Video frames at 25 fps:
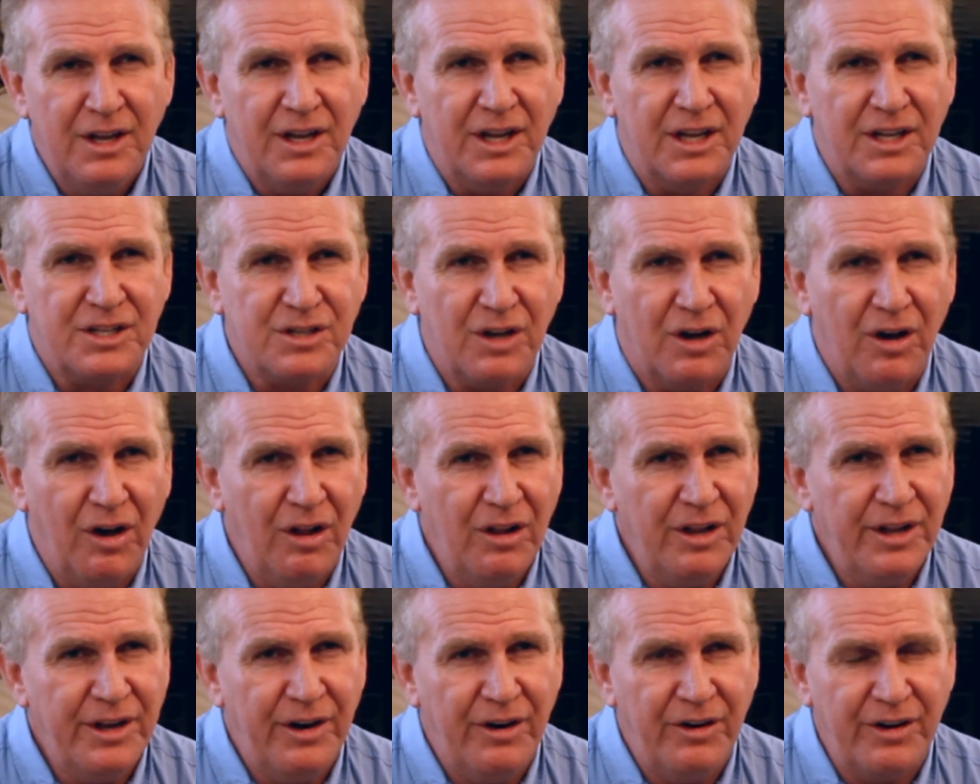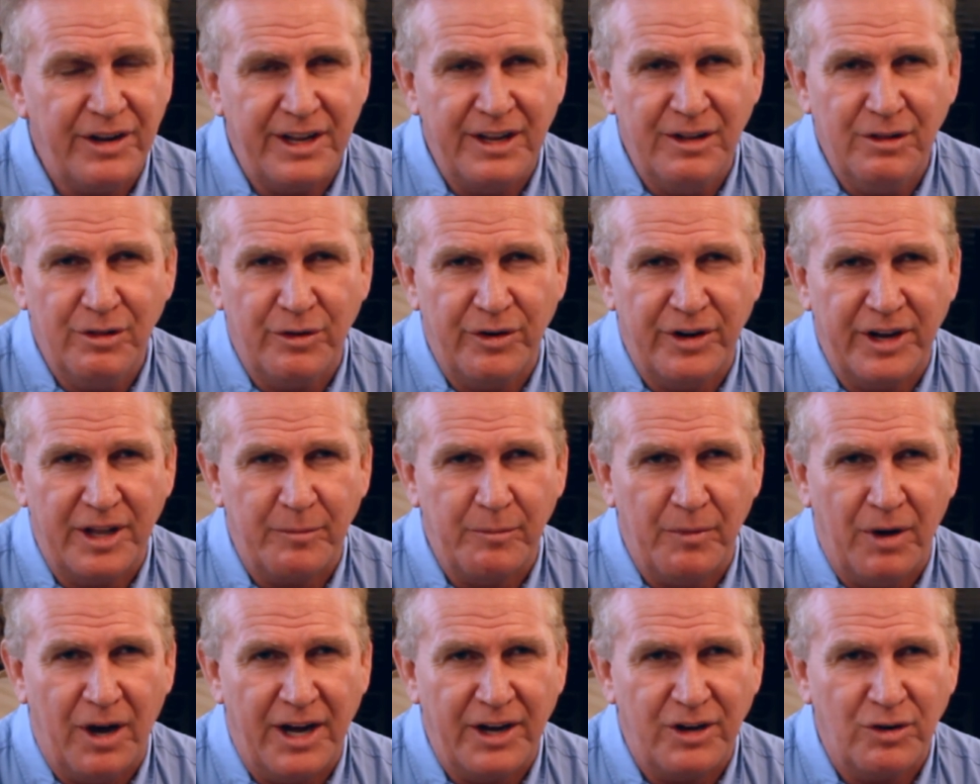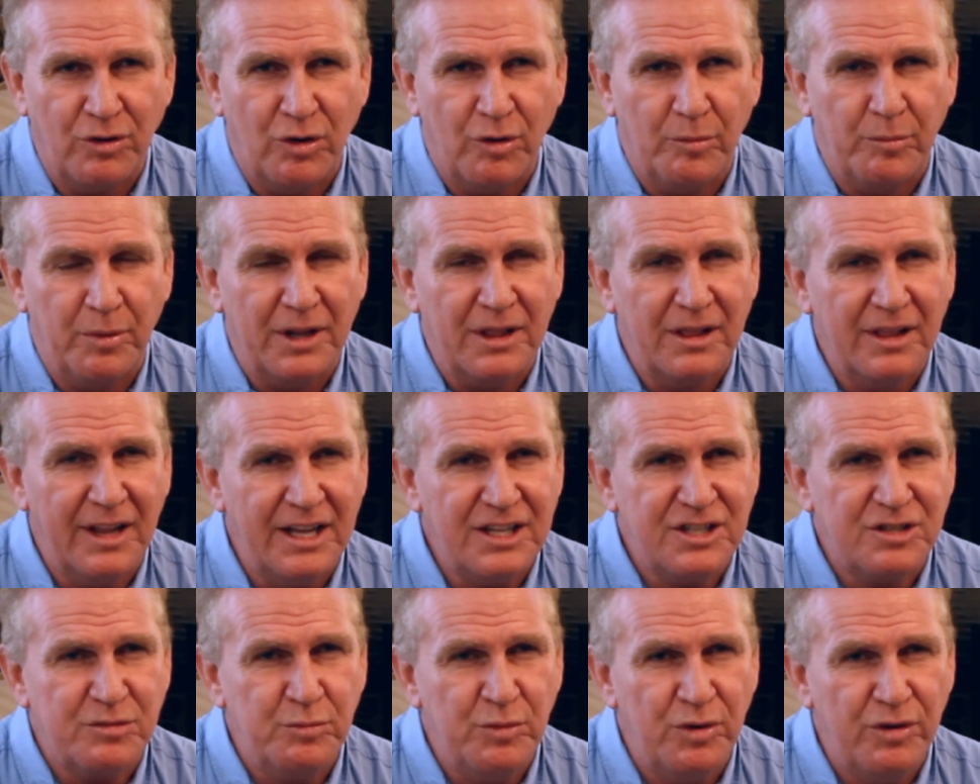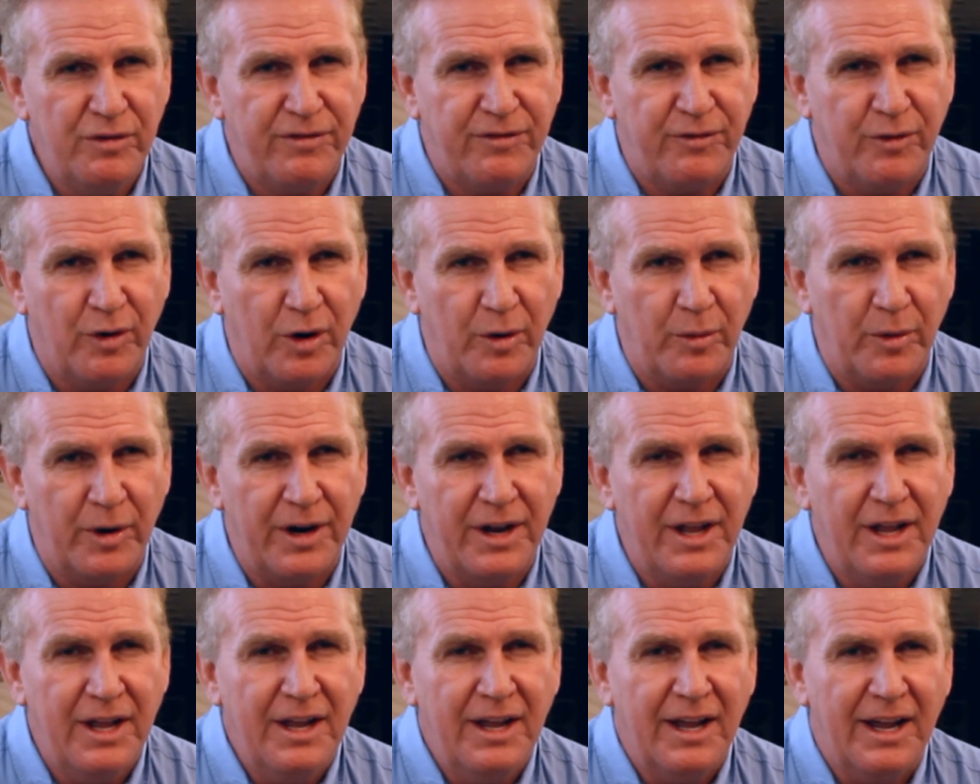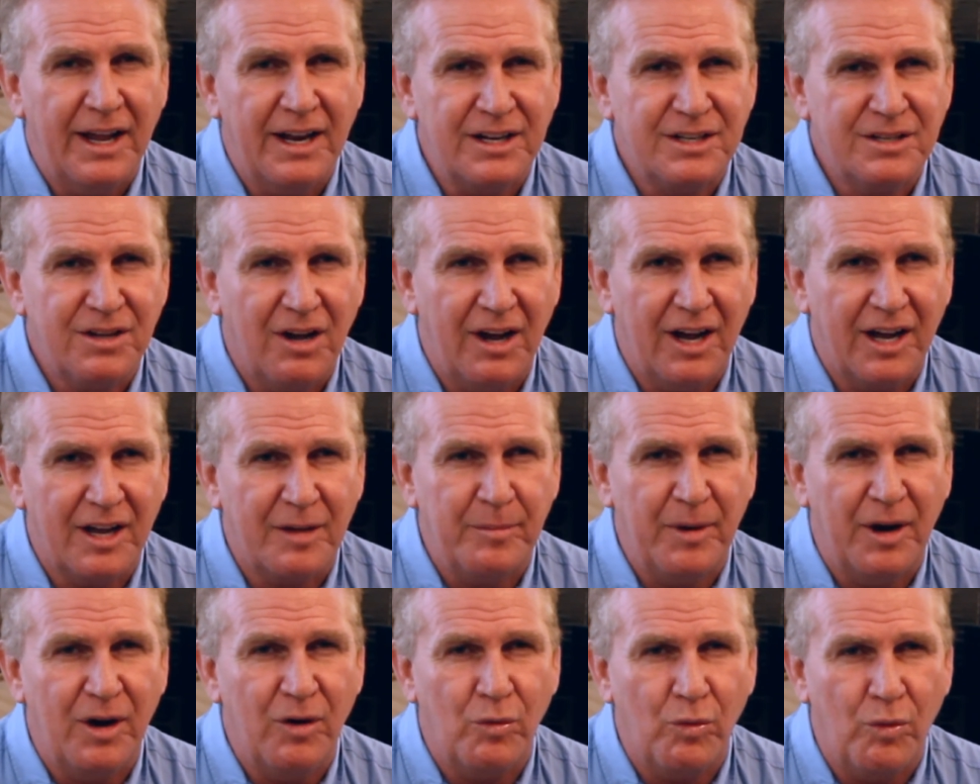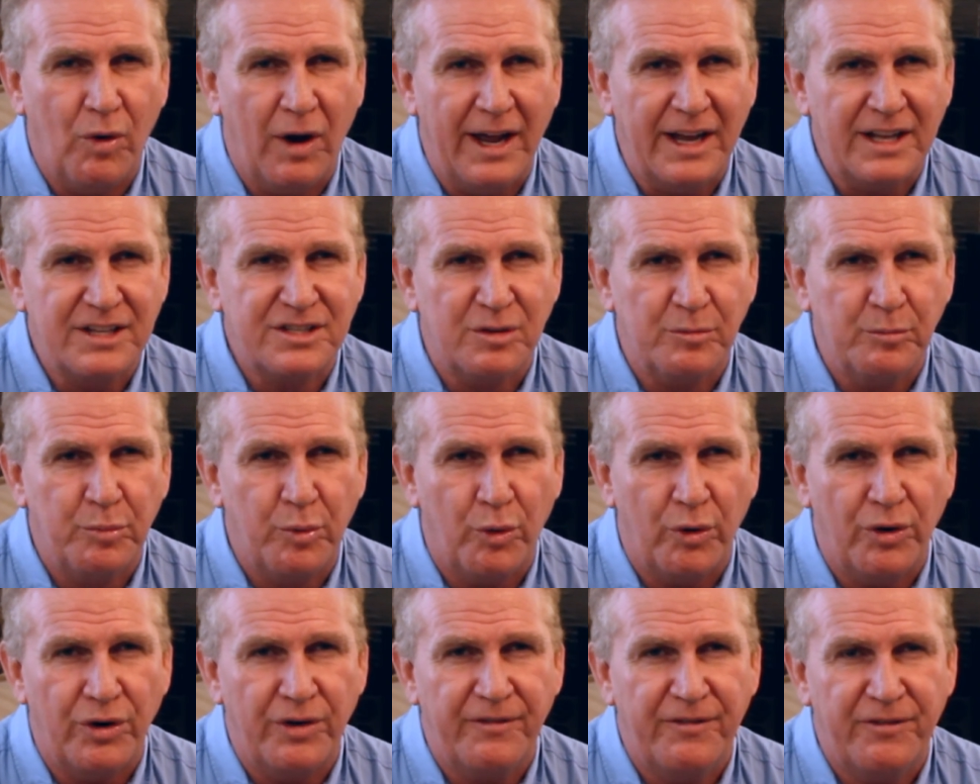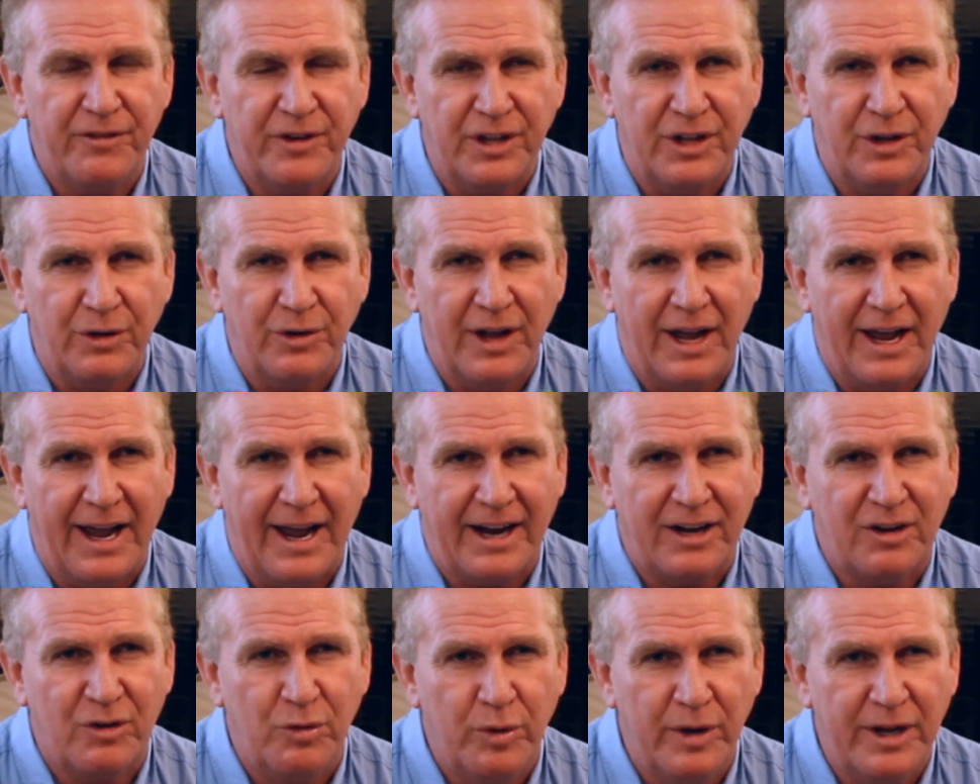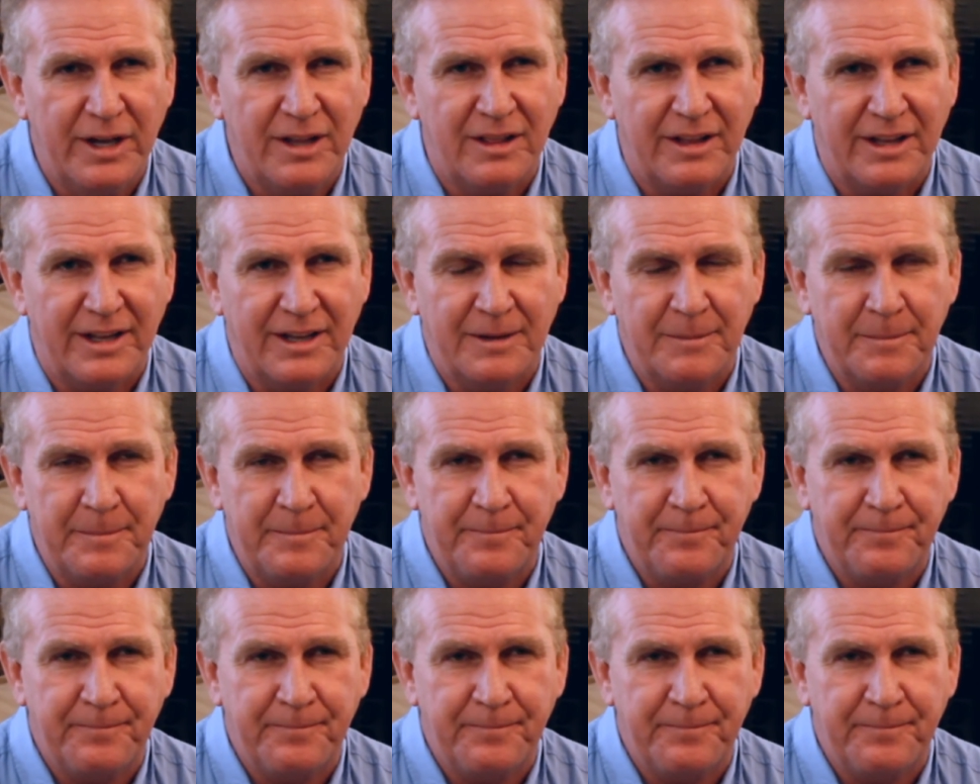It's all in our e-learning module, but let's move forward and talk about why it's important for you to act quickly.